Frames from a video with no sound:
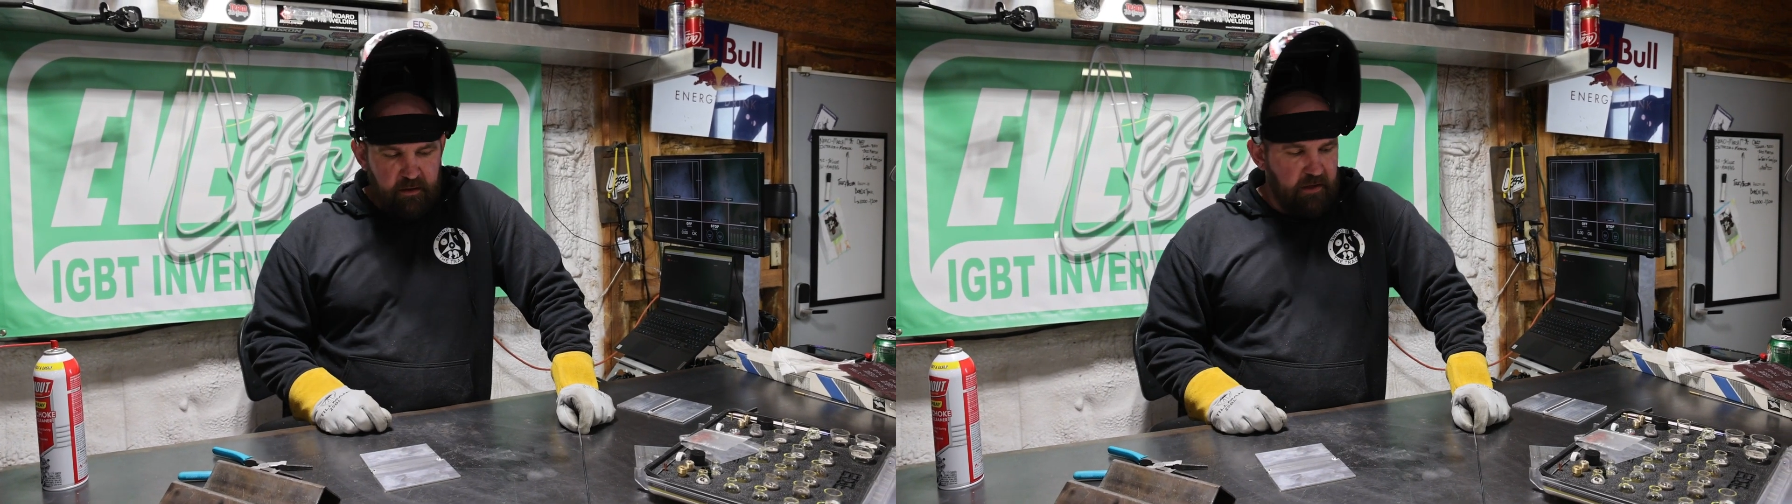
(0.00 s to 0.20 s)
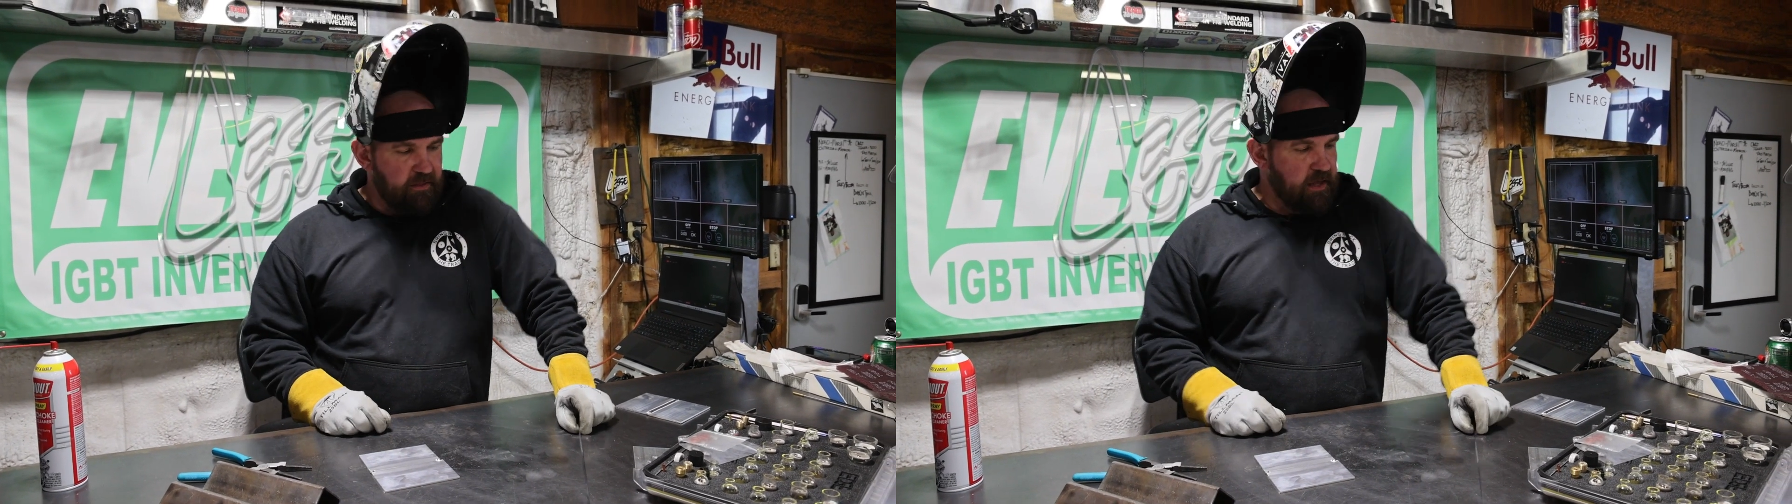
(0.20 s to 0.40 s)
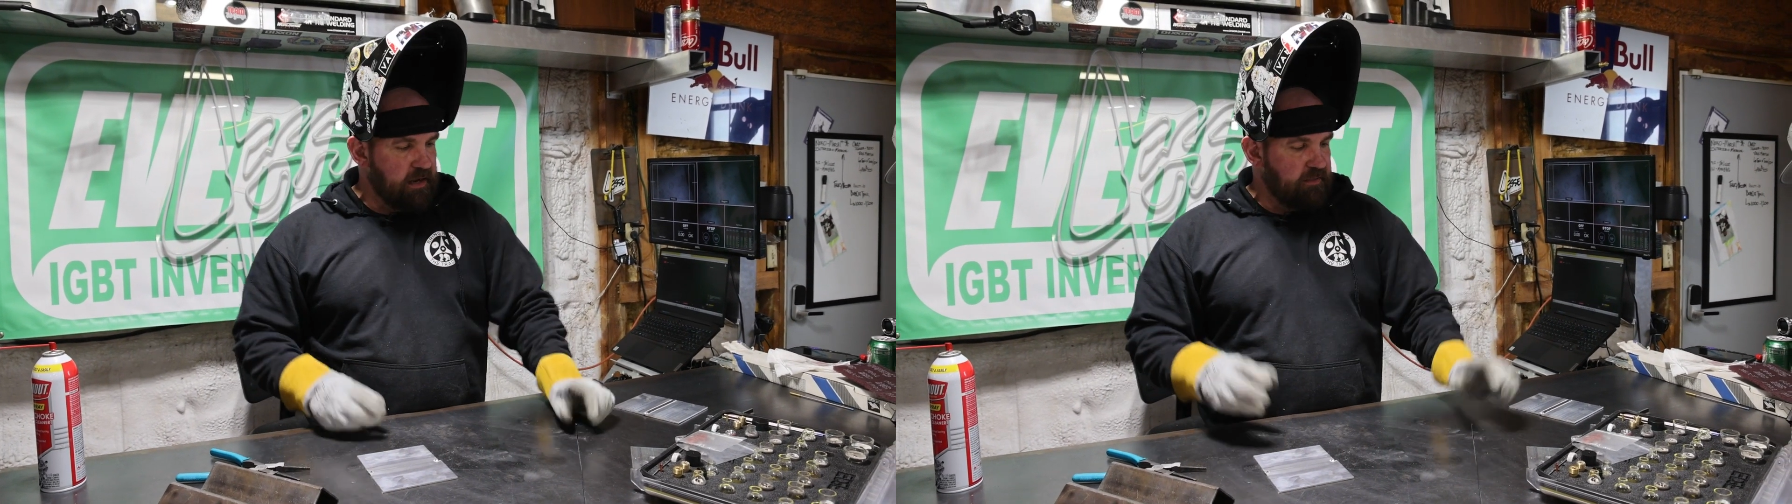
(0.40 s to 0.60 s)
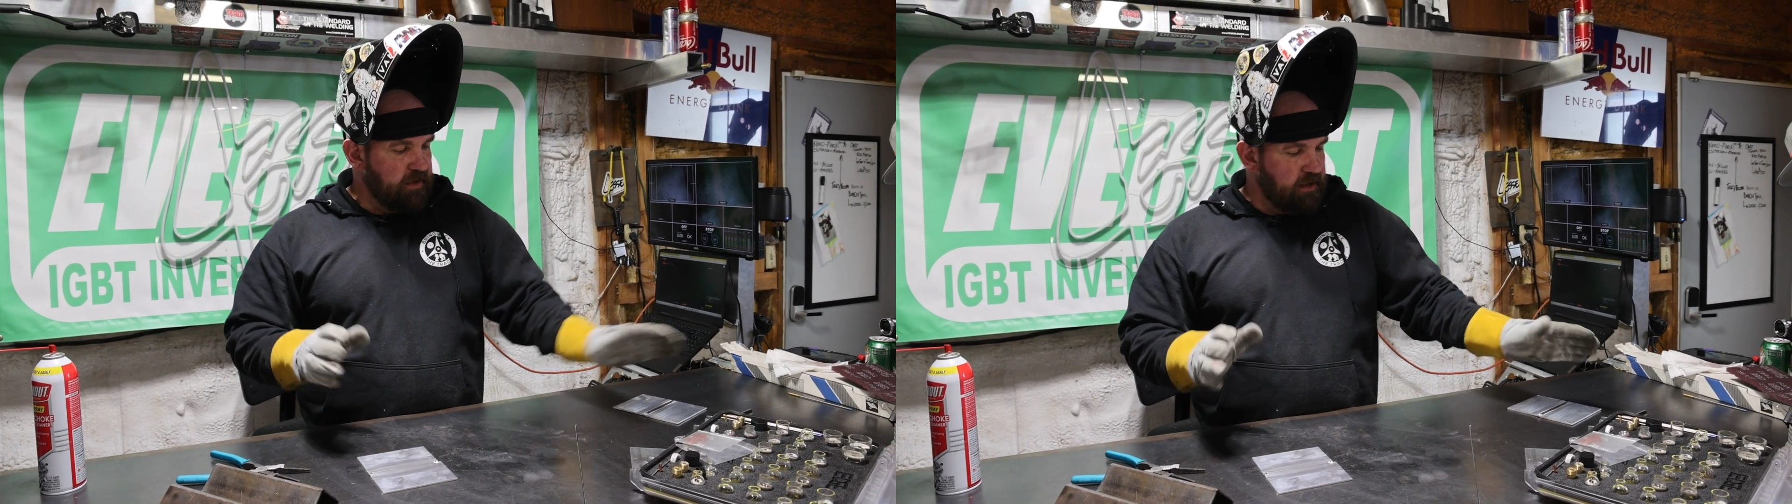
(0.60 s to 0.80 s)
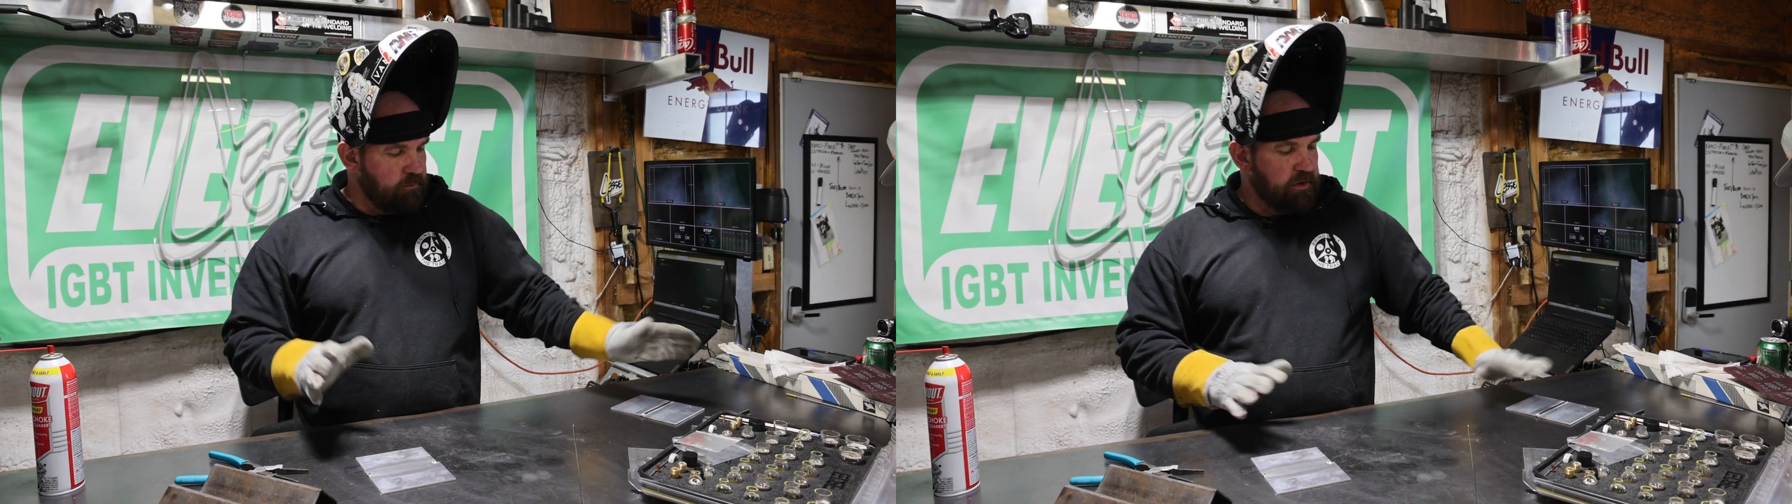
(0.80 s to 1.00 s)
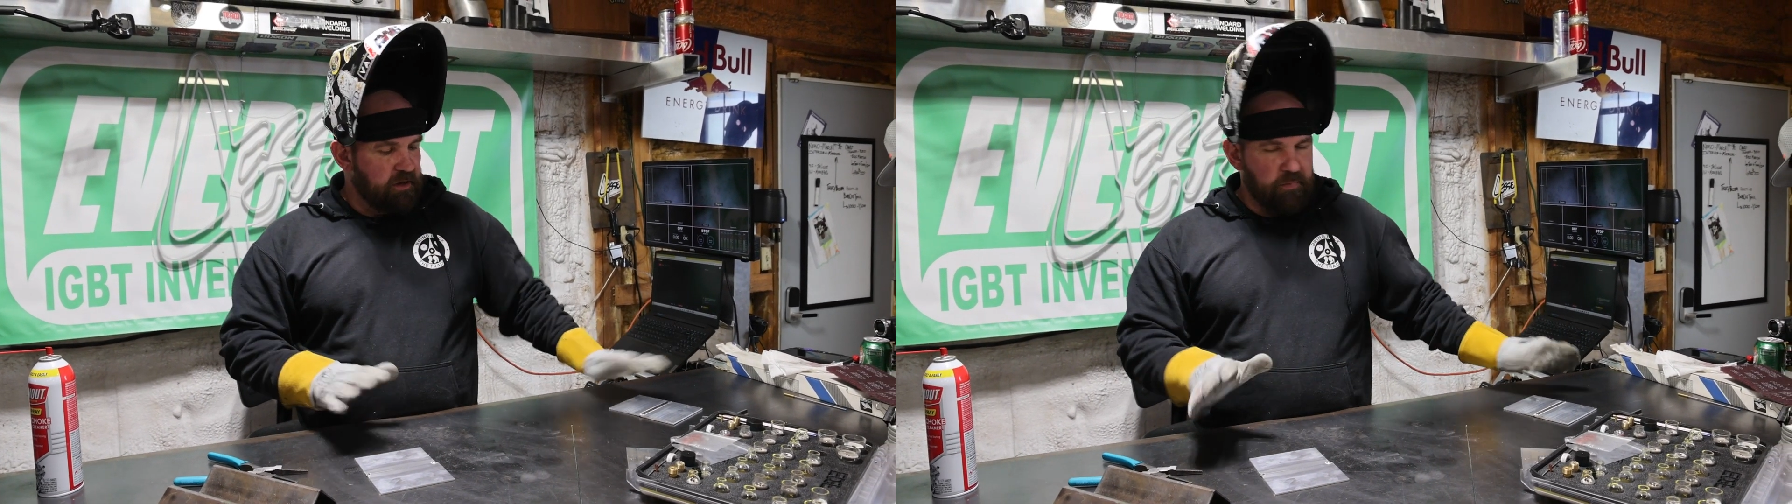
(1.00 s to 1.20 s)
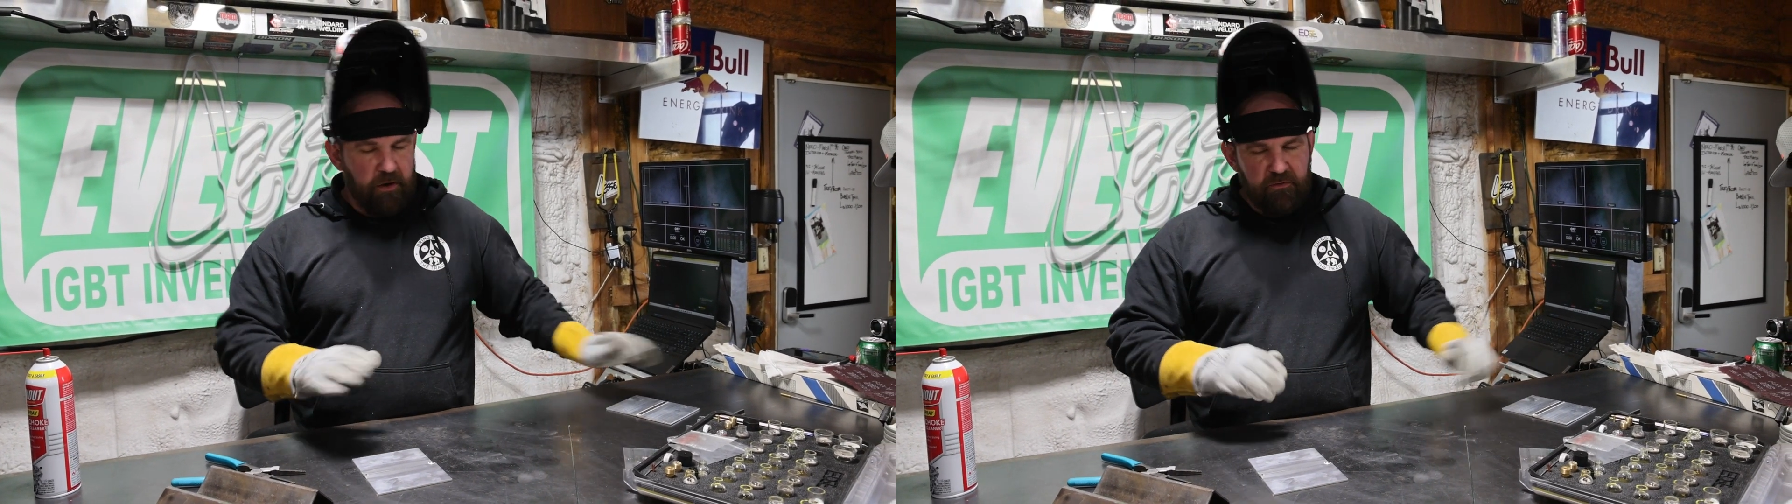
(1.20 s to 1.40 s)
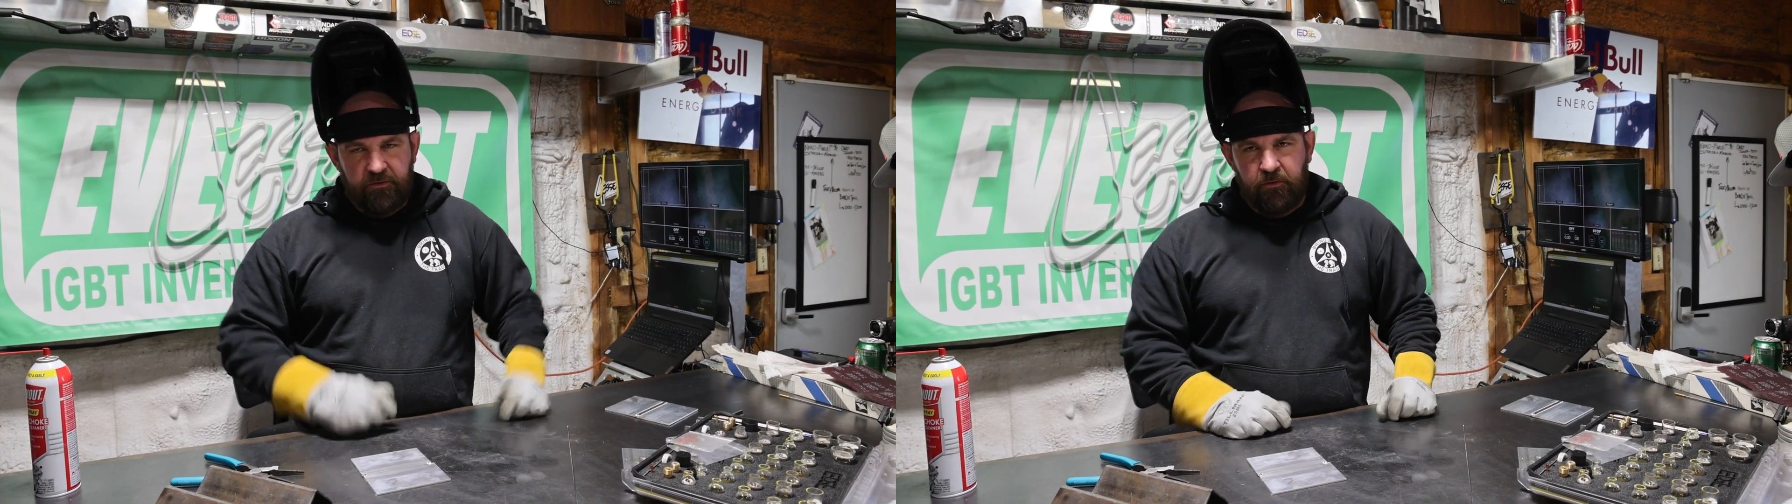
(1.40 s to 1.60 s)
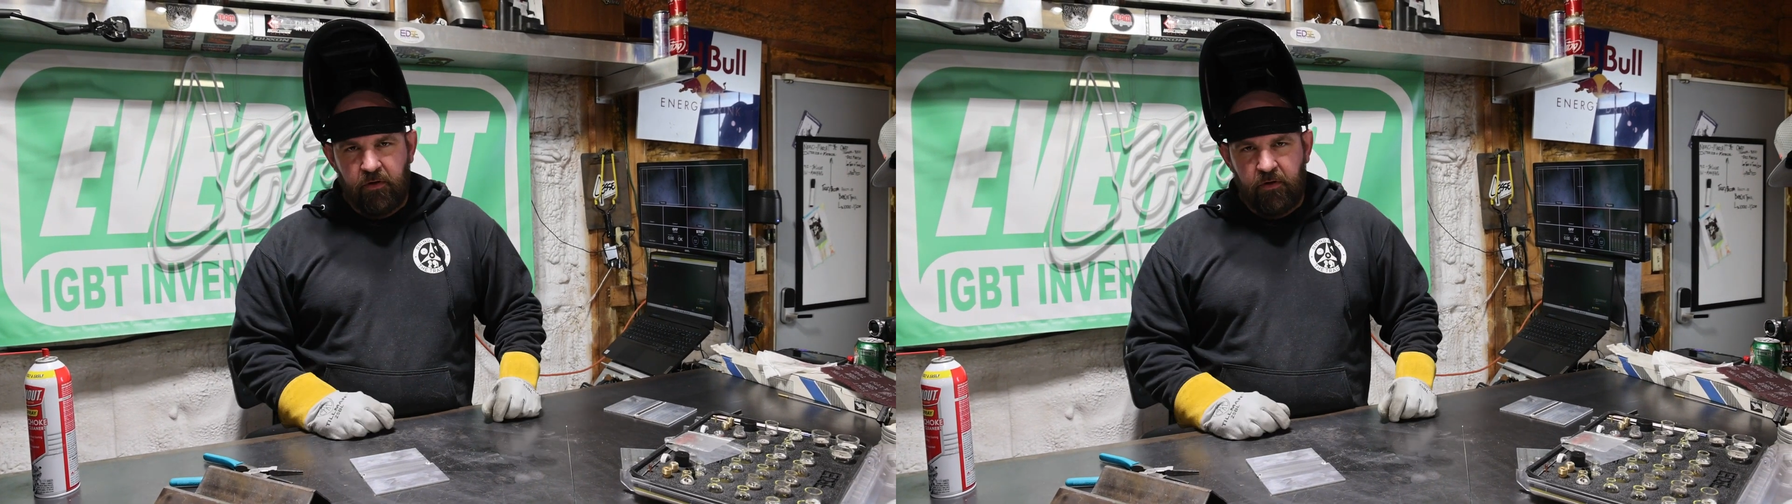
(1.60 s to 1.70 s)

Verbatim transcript: and then at the end, we'll compare the two